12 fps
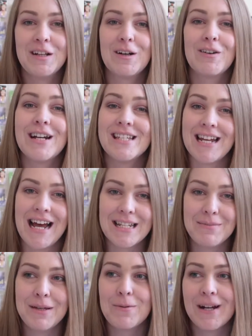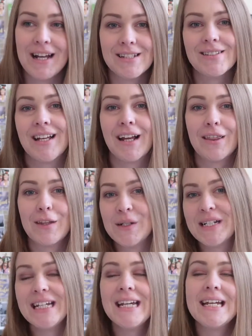a lot of Grey's Anatomy when I was like
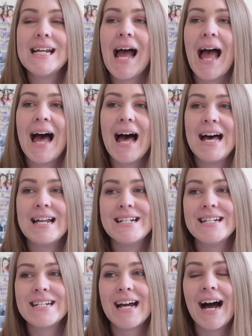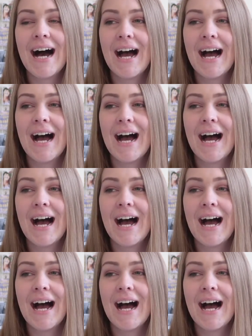13 and